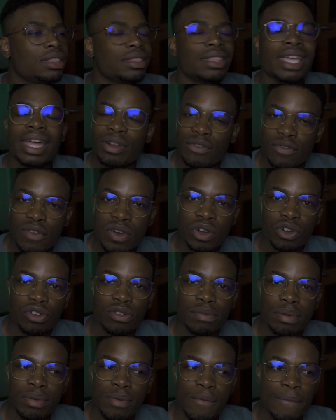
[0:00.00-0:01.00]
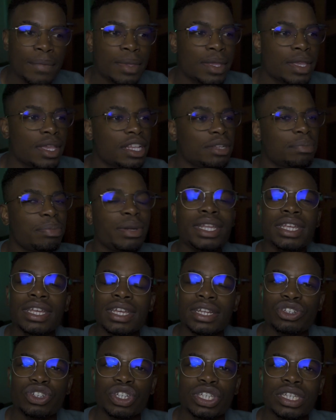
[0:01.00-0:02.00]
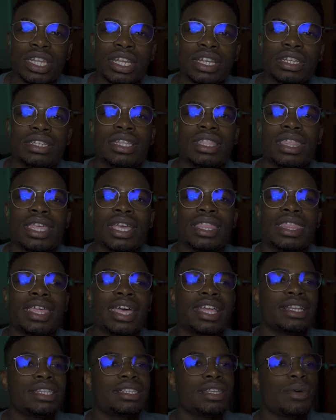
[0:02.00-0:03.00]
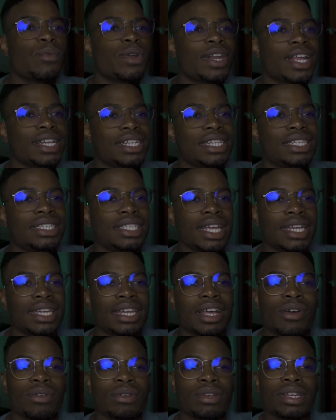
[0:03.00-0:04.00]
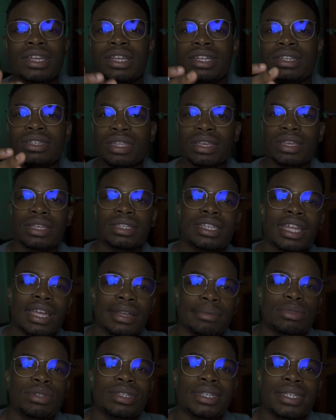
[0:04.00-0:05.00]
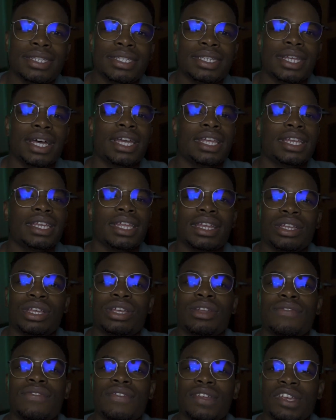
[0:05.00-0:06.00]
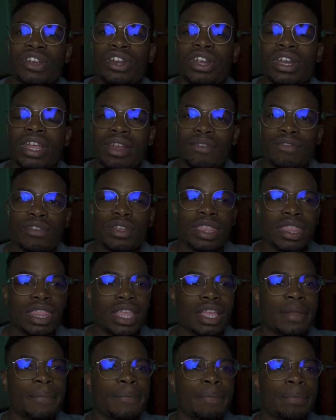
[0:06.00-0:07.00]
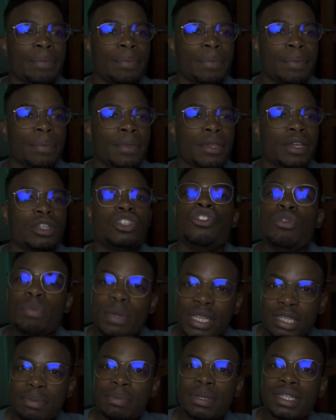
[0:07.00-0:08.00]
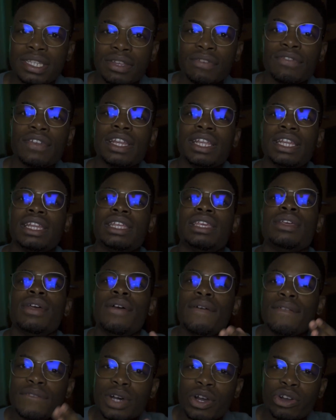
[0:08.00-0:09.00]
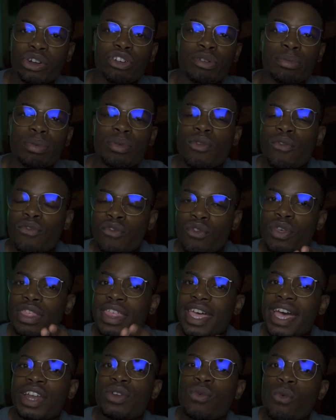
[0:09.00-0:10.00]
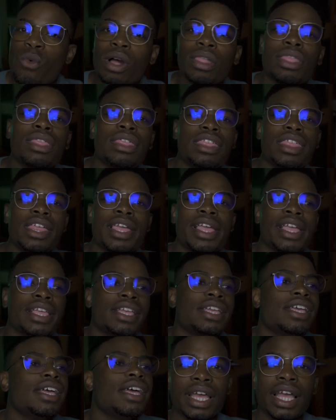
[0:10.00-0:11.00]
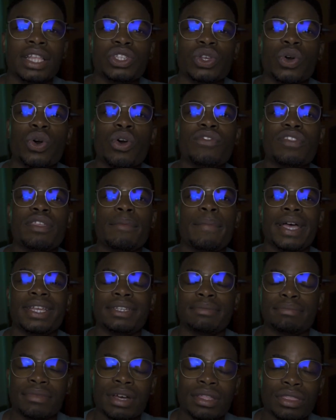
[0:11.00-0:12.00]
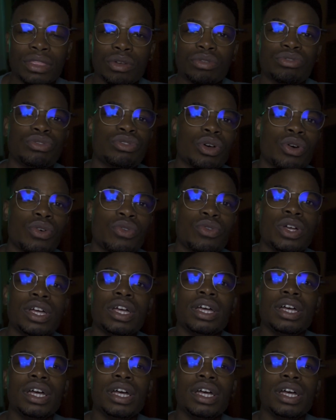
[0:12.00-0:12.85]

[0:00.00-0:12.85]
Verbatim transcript: that are vulnerable it's pretty interesting to think that someone actually sat down, took his time to design and configure everything to be specifically vulnerable for that one thing. And so over the past month or so,